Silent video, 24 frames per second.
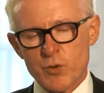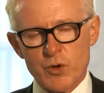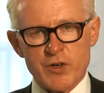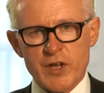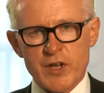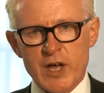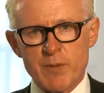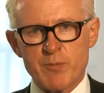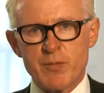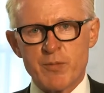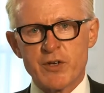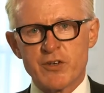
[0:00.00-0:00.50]
What
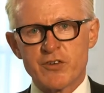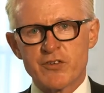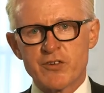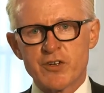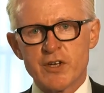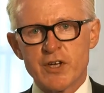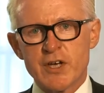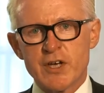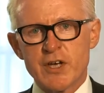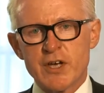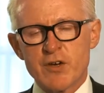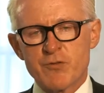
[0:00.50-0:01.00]
happened,
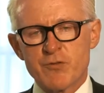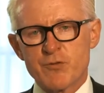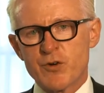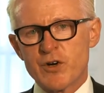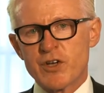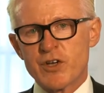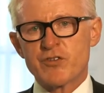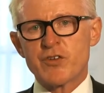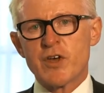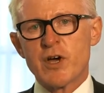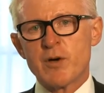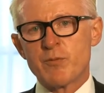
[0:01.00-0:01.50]

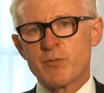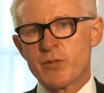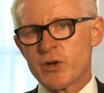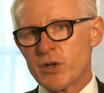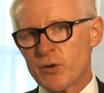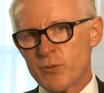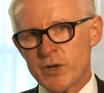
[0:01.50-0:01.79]
for example,